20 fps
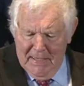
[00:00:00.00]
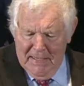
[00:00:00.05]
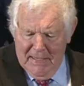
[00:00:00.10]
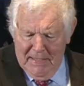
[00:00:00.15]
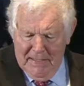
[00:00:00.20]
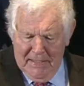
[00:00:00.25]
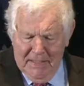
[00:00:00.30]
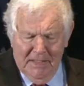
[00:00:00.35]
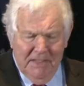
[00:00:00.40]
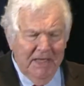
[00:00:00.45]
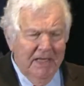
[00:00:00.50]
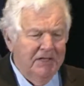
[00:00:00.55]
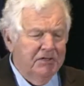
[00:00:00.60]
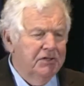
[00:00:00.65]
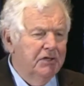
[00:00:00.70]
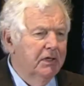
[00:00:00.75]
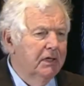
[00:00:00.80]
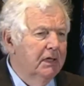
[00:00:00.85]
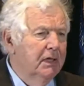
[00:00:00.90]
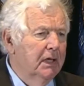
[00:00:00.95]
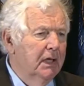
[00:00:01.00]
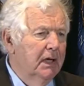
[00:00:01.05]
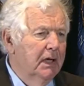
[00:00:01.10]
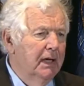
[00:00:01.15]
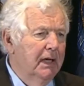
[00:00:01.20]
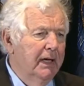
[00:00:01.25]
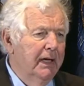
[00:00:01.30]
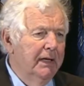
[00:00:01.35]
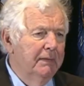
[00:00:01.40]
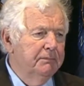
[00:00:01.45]
In addition,
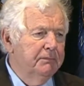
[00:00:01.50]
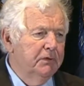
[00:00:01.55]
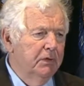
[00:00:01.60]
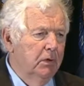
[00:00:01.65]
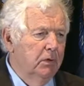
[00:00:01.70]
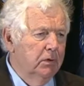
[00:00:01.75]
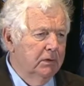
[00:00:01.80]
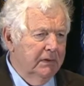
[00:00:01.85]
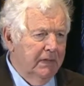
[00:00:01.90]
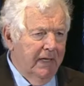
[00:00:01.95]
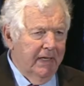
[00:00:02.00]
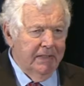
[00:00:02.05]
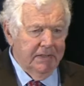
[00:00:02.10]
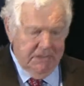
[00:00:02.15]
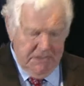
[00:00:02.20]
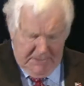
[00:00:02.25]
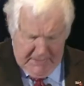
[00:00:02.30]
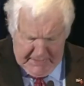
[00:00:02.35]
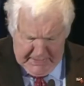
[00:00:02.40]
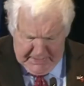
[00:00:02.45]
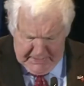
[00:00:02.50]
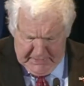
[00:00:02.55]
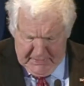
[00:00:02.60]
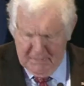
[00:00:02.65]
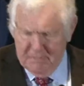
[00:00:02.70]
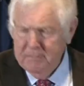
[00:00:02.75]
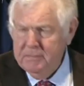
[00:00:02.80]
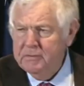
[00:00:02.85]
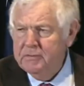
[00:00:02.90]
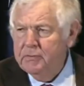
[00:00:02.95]
I am told I stand
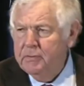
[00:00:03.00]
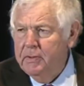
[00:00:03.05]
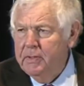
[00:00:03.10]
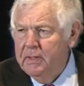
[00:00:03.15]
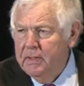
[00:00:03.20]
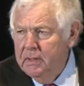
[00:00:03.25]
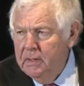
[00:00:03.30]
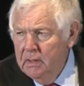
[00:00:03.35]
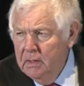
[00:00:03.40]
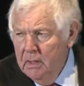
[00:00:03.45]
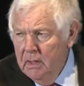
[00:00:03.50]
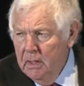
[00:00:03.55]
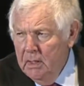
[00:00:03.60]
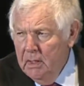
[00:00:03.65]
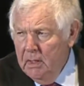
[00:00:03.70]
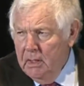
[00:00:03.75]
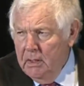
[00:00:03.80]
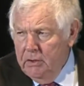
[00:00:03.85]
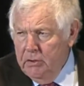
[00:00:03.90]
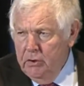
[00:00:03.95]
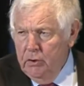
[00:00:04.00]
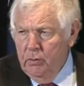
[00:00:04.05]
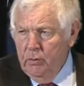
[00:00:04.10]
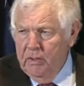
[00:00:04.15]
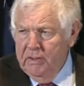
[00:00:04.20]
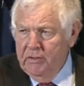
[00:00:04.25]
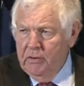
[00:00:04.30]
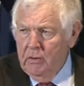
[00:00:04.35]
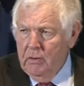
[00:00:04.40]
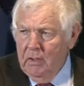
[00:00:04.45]
between you
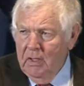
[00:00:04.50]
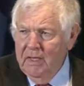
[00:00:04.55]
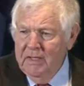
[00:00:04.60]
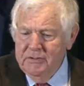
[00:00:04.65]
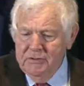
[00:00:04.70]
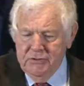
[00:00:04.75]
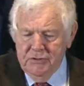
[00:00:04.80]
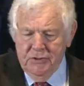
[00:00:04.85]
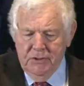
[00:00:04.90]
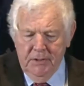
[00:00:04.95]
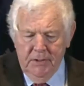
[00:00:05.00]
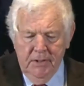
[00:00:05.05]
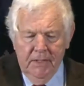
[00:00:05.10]
and your lunch,